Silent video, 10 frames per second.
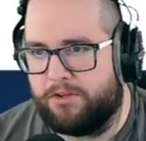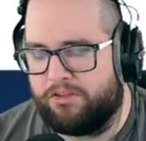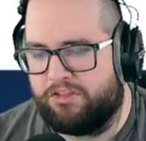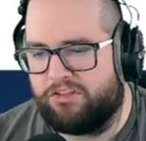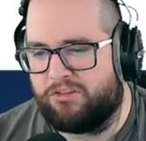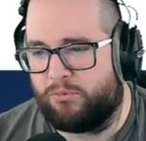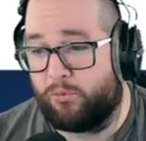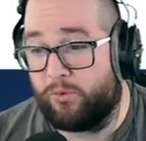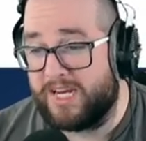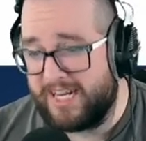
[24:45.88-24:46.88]
but
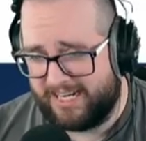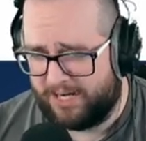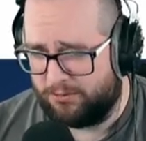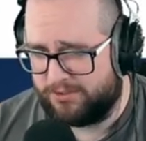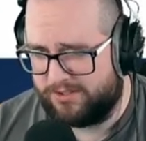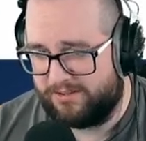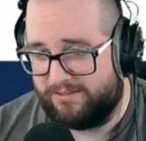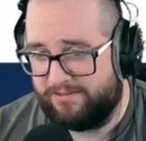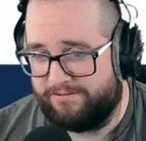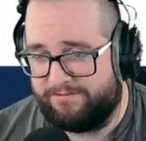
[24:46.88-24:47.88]
three and outs.
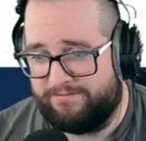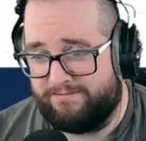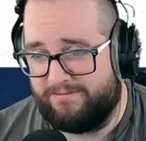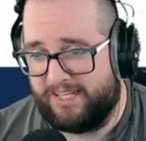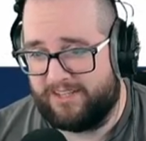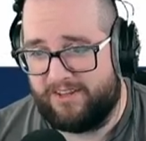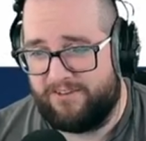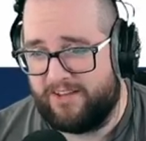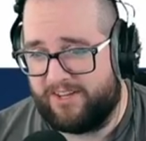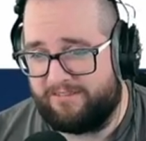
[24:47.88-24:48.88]
Like they've
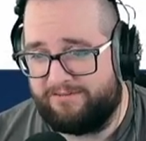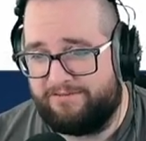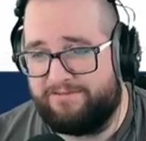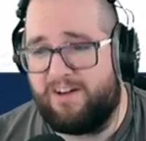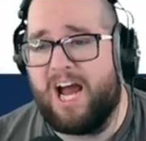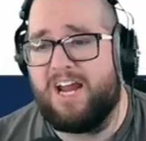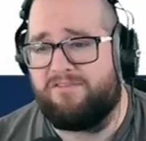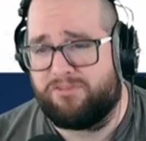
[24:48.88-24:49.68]
had like five